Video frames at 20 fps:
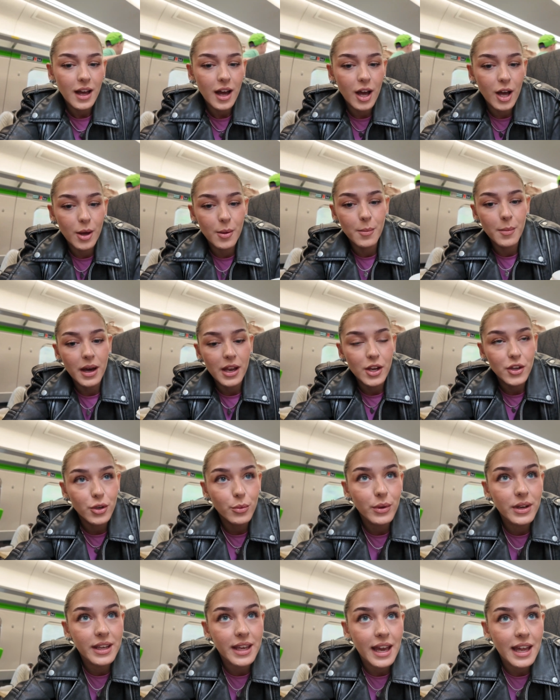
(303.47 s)
Um, and I don't
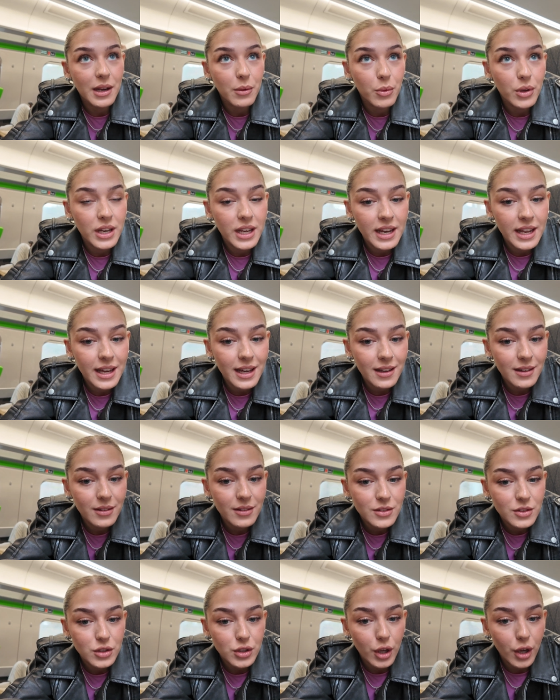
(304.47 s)
want to get anyone in
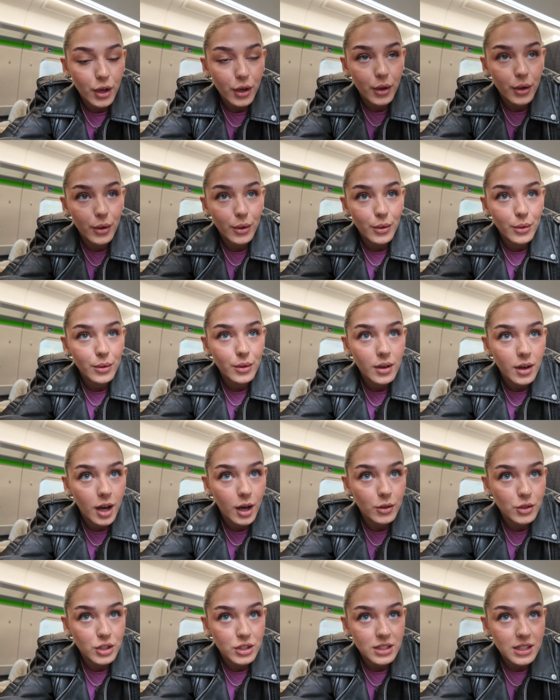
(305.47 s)
it, so
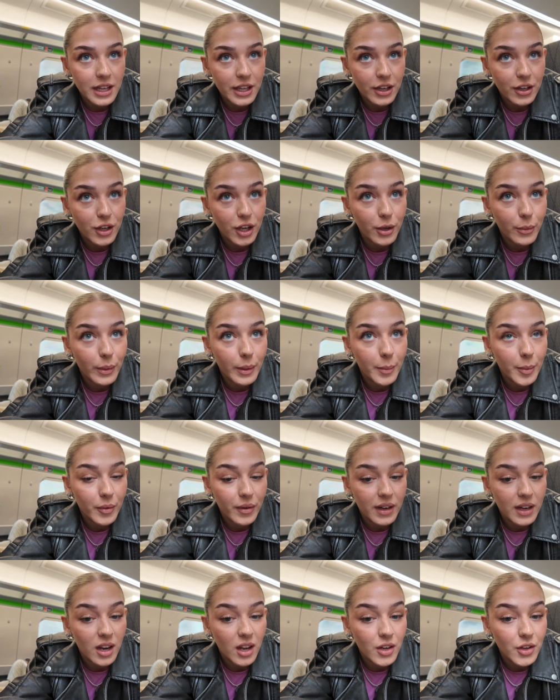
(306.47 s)
I'll just let you know when
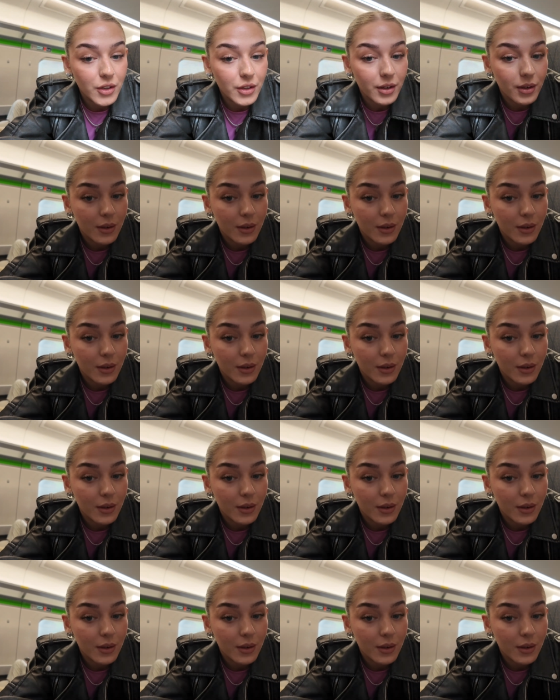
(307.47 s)
we're in there.